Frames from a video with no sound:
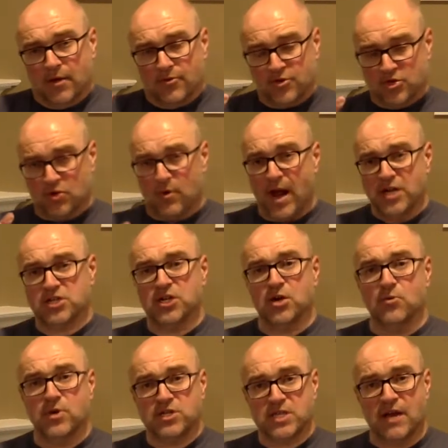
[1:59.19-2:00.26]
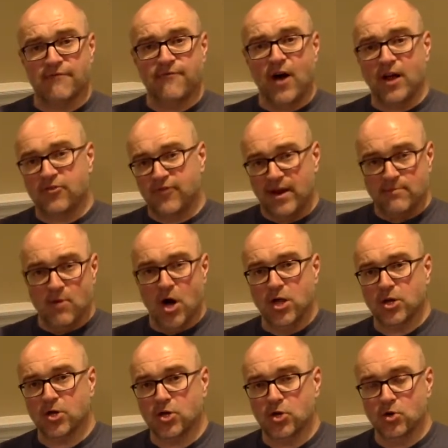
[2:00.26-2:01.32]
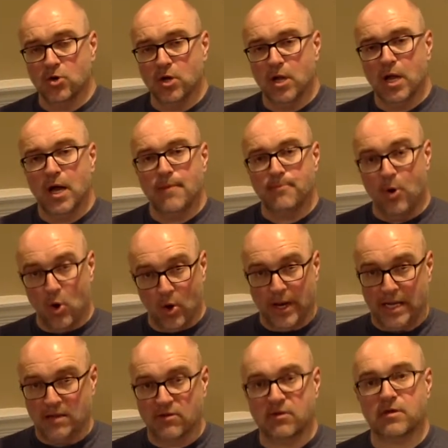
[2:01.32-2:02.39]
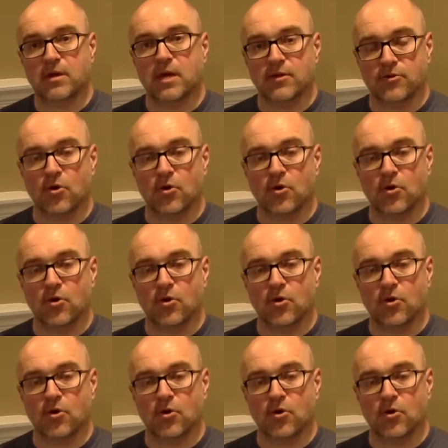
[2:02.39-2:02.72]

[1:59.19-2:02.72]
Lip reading: the direction in which that phosphate molecule points is